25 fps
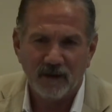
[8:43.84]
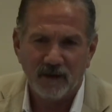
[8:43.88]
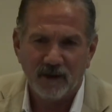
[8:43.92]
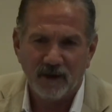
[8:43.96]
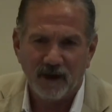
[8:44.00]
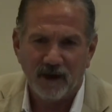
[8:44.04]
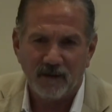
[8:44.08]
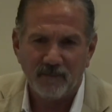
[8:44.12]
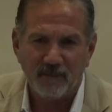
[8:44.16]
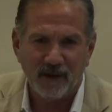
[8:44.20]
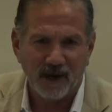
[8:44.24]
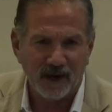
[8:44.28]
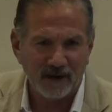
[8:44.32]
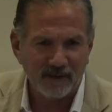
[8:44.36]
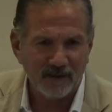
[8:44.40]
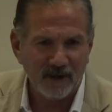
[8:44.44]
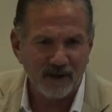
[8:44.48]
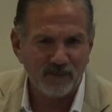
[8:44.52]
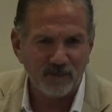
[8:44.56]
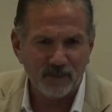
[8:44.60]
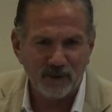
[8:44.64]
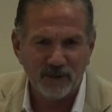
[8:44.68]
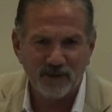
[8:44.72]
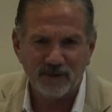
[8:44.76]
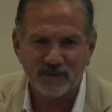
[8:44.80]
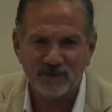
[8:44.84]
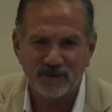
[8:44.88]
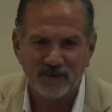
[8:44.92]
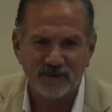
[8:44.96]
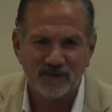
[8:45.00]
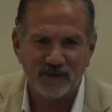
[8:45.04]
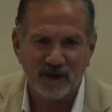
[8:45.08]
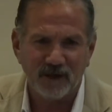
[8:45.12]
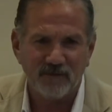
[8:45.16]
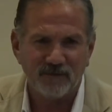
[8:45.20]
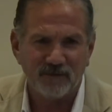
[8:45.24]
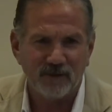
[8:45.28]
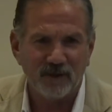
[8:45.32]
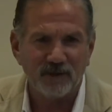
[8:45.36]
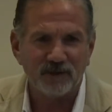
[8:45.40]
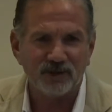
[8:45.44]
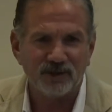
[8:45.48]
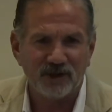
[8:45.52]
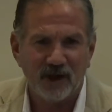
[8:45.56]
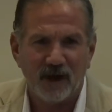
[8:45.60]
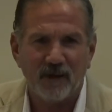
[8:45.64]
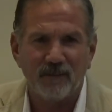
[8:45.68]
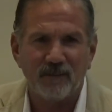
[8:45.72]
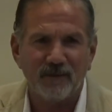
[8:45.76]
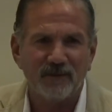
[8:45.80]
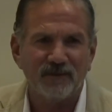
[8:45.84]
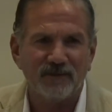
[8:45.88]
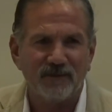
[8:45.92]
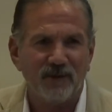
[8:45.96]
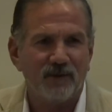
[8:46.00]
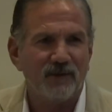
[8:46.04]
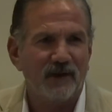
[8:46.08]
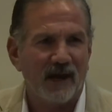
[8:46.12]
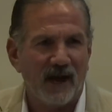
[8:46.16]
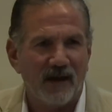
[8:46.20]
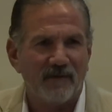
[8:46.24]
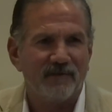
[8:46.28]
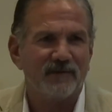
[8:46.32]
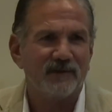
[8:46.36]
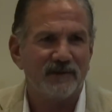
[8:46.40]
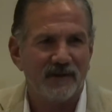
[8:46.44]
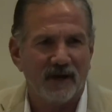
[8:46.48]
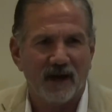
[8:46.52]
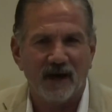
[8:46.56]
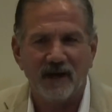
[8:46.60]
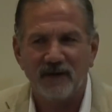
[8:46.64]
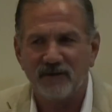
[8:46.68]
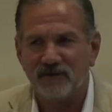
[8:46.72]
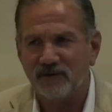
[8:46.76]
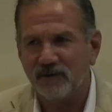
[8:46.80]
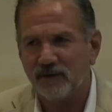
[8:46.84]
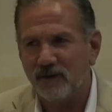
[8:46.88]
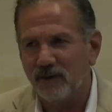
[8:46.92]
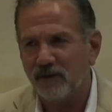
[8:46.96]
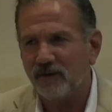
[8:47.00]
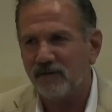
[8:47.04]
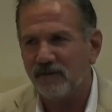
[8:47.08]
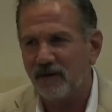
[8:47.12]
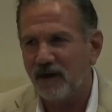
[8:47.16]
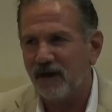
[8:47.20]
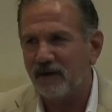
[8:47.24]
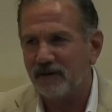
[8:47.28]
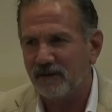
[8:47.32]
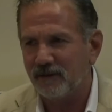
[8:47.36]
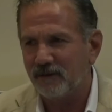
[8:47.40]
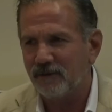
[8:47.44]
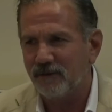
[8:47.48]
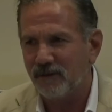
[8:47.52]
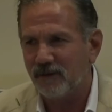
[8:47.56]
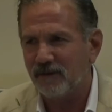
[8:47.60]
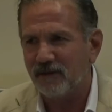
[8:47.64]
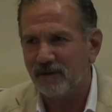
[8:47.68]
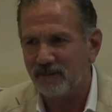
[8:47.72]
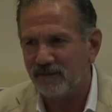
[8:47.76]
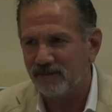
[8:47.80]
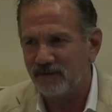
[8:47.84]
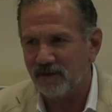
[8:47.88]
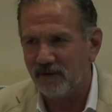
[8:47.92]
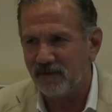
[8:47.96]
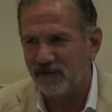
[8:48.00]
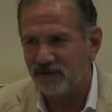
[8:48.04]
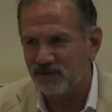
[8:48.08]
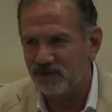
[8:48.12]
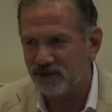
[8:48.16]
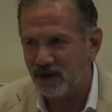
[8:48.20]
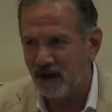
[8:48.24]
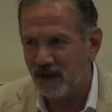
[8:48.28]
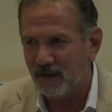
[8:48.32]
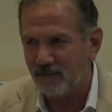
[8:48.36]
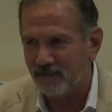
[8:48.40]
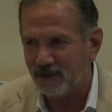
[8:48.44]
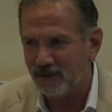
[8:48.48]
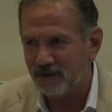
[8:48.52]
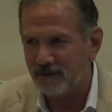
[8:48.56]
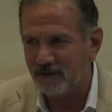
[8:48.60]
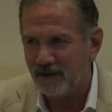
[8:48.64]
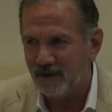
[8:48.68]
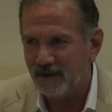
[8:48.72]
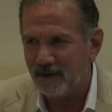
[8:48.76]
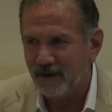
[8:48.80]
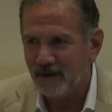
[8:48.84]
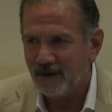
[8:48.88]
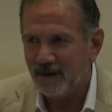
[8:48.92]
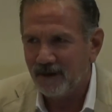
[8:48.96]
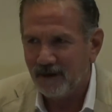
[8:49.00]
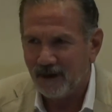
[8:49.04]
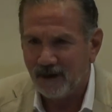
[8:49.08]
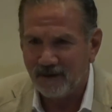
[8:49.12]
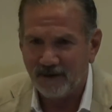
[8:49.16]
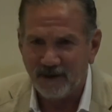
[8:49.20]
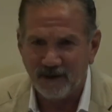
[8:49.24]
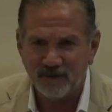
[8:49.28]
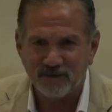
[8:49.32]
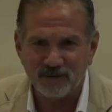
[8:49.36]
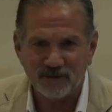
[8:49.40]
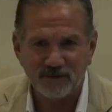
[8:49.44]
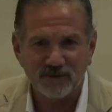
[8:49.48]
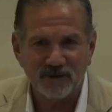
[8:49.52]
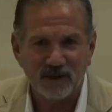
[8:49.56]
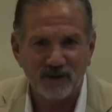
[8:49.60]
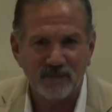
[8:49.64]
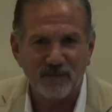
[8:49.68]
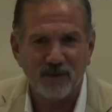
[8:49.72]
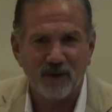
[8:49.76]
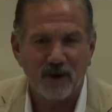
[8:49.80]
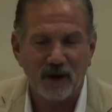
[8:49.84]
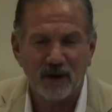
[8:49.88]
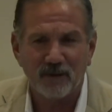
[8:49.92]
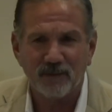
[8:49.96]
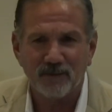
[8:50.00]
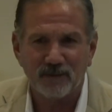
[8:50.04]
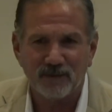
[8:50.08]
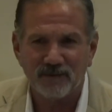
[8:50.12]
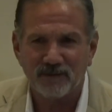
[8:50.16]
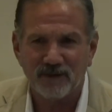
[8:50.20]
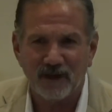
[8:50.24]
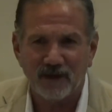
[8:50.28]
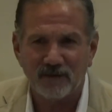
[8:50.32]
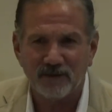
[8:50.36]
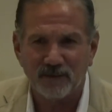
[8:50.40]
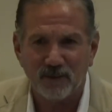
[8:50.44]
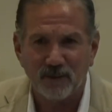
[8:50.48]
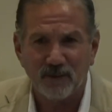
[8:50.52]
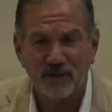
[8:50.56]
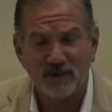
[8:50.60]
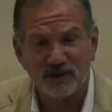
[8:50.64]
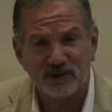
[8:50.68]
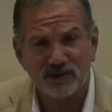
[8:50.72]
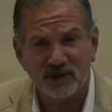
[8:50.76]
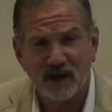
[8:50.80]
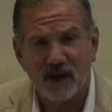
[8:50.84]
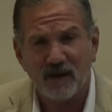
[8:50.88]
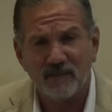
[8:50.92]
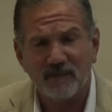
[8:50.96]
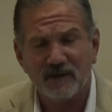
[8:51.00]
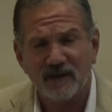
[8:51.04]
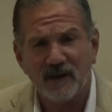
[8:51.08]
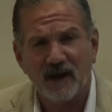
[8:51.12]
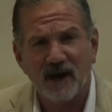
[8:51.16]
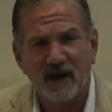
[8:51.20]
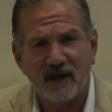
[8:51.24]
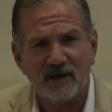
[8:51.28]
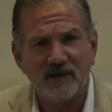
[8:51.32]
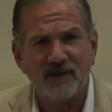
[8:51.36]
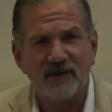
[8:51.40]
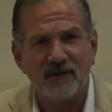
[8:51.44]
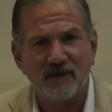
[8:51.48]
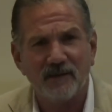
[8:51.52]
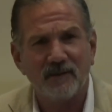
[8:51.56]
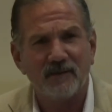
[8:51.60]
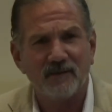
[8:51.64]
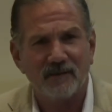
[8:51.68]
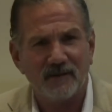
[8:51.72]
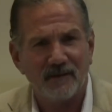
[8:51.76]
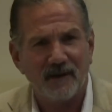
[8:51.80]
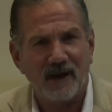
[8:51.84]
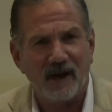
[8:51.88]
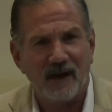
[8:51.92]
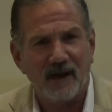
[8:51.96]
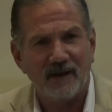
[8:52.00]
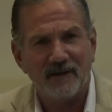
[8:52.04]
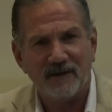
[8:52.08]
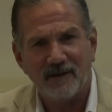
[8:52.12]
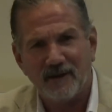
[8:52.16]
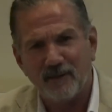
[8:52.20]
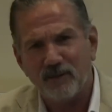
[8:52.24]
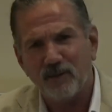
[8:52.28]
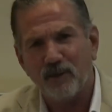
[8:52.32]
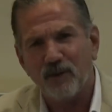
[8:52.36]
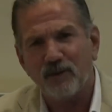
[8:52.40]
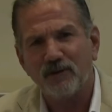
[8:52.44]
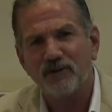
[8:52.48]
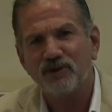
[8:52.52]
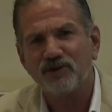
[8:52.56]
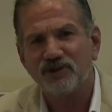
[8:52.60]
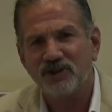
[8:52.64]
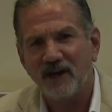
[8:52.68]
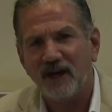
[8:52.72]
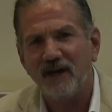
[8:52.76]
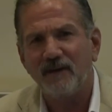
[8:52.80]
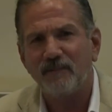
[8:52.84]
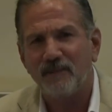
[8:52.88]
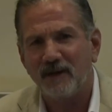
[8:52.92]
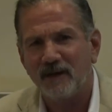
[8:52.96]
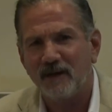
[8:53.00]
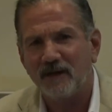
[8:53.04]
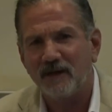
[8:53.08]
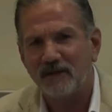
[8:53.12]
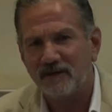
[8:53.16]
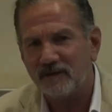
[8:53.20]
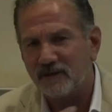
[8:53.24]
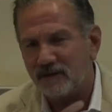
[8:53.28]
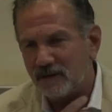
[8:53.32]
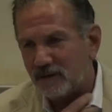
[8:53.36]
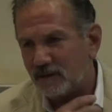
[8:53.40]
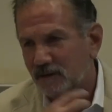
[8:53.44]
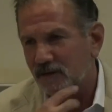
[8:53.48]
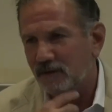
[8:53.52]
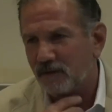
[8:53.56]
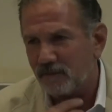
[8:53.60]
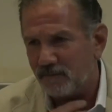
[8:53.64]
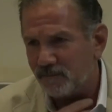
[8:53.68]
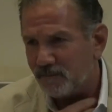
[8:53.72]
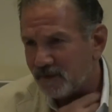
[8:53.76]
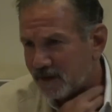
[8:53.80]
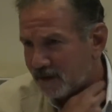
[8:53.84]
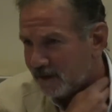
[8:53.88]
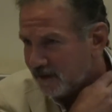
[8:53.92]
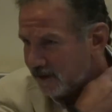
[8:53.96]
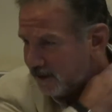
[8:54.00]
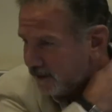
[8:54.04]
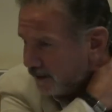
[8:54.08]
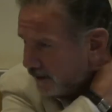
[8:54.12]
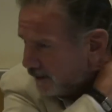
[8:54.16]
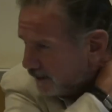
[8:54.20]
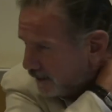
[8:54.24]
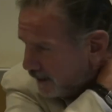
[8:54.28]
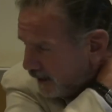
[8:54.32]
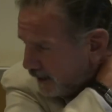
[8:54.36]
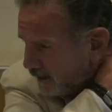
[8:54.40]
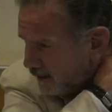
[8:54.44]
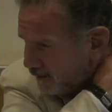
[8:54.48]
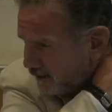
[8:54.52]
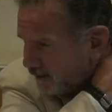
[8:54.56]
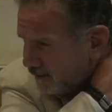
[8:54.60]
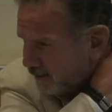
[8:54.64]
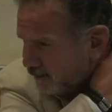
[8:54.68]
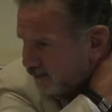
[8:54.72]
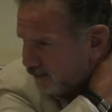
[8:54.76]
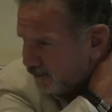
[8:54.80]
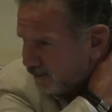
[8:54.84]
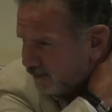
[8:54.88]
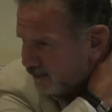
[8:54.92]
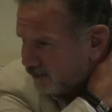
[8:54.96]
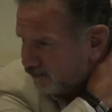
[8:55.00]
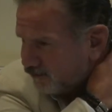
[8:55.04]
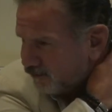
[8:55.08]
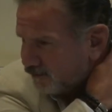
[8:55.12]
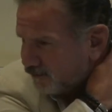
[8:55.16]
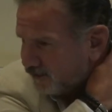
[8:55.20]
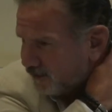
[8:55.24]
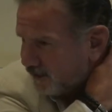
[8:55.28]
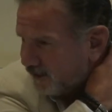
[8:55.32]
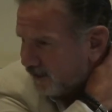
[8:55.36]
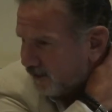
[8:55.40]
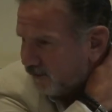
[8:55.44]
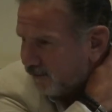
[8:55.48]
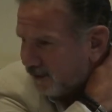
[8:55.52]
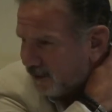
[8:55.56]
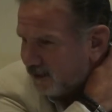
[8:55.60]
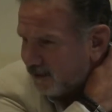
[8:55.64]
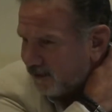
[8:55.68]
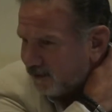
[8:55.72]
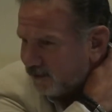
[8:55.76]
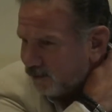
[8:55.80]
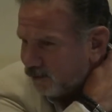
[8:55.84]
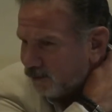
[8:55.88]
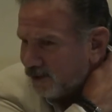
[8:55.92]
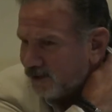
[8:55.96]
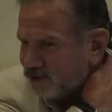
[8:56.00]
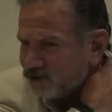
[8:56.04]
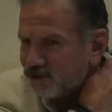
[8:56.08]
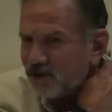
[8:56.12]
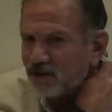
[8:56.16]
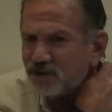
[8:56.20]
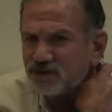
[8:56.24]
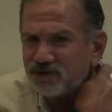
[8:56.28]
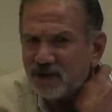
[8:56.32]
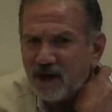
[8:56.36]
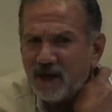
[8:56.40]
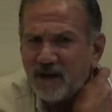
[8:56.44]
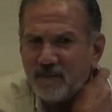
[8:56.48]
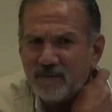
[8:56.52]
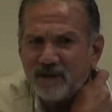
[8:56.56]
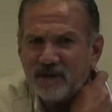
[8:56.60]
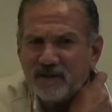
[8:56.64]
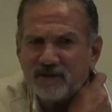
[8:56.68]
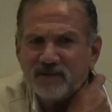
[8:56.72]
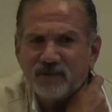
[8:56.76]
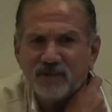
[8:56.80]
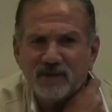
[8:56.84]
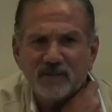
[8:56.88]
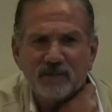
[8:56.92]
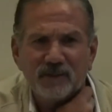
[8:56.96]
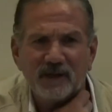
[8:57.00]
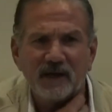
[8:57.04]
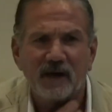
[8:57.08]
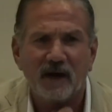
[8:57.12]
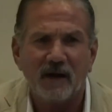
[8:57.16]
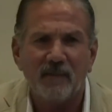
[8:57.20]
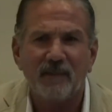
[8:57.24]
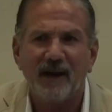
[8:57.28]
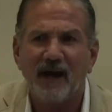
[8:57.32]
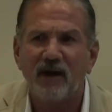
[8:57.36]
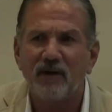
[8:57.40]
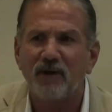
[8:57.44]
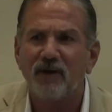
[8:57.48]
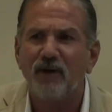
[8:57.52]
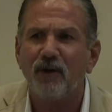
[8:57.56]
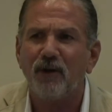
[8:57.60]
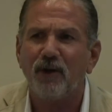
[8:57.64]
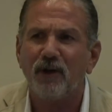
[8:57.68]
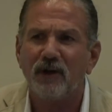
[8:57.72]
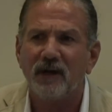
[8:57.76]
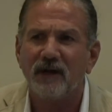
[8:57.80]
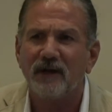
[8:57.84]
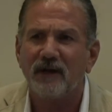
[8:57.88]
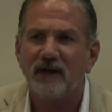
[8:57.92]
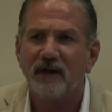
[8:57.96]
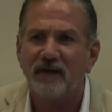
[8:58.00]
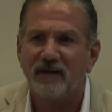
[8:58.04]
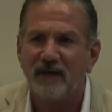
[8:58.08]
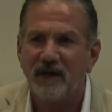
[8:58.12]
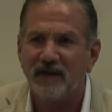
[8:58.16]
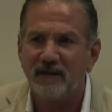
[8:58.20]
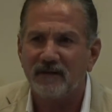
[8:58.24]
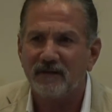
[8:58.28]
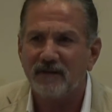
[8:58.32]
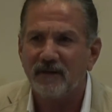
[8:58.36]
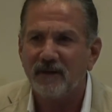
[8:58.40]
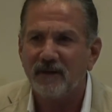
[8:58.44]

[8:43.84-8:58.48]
And back then we used to say real shamans don't advertise or go around and call themselves shaman. And the interesting part was that the word shaman had that word shame in it, That it was interesting that many of the Huichol shamans would become alcoholic and then